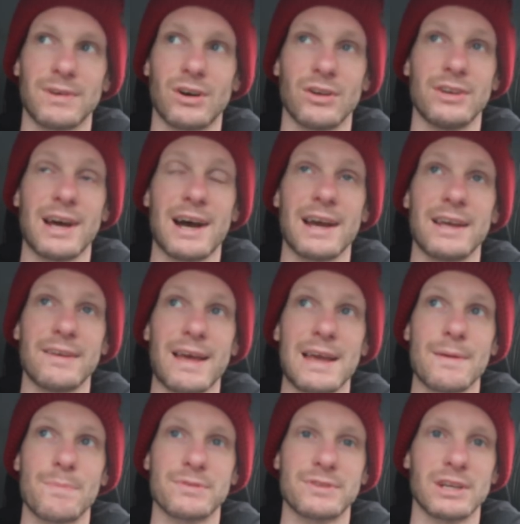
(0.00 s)
or
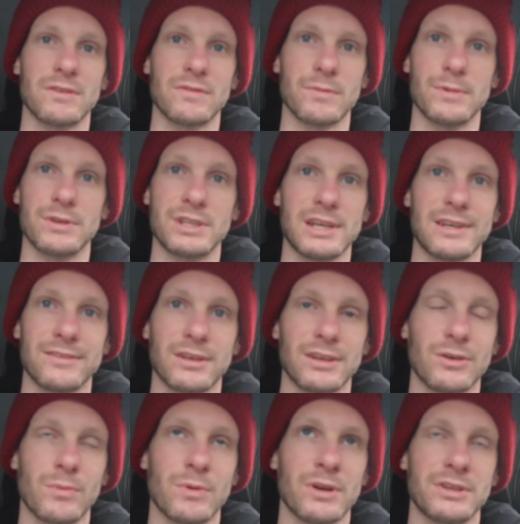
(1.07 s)
98% of them are diesel. I
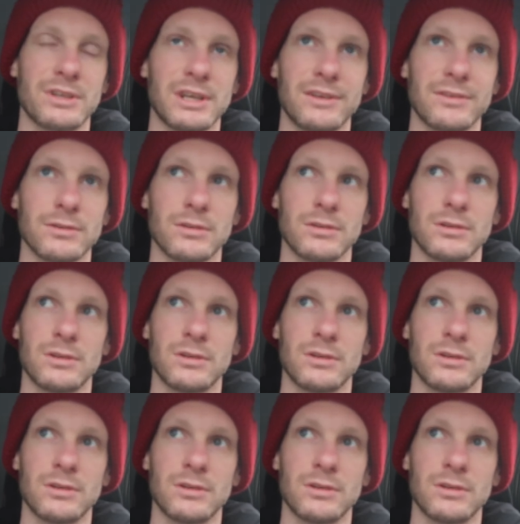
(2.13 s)
don't want a diesel.